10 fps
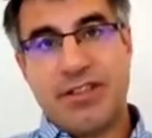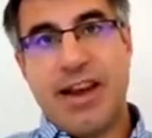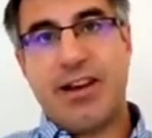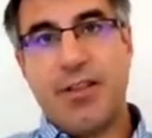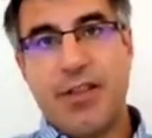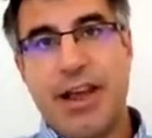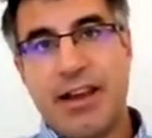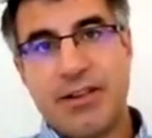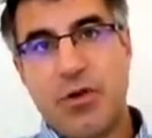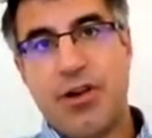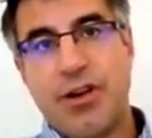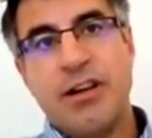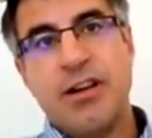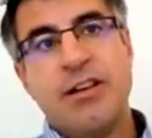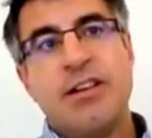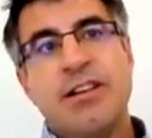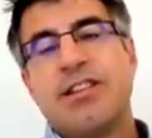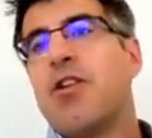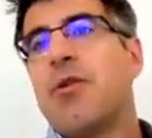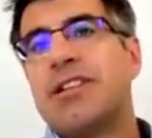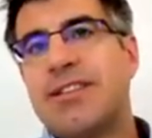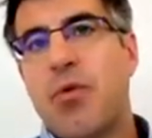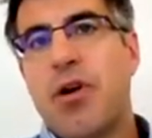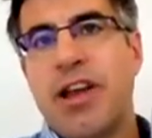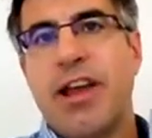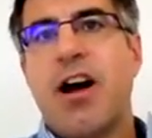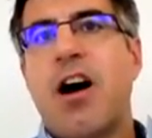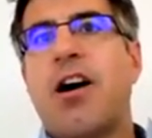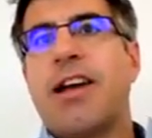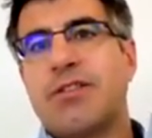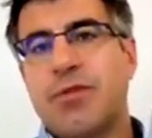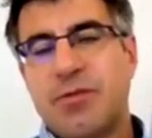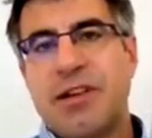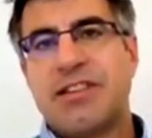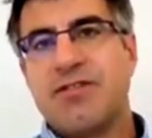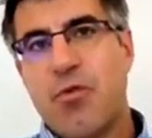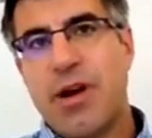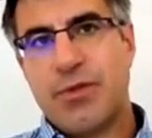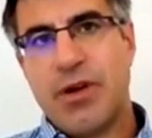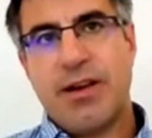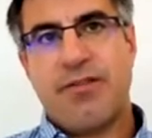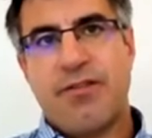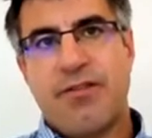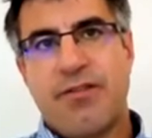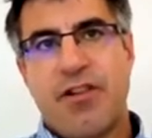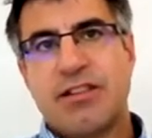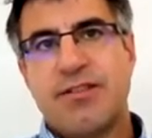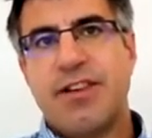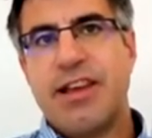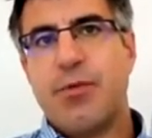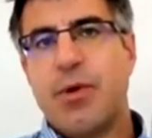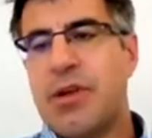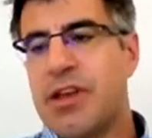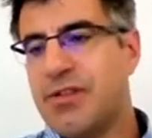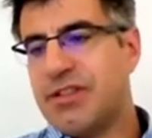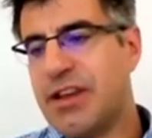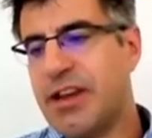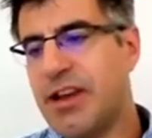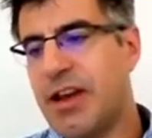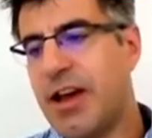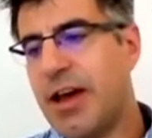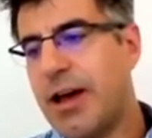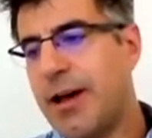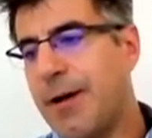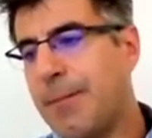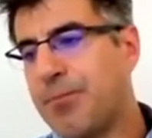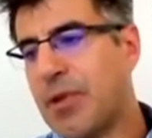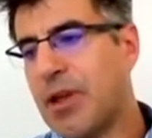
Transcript: you stand on the next one. So no one's ever working at height, which means they're always working very productively. We were using uh,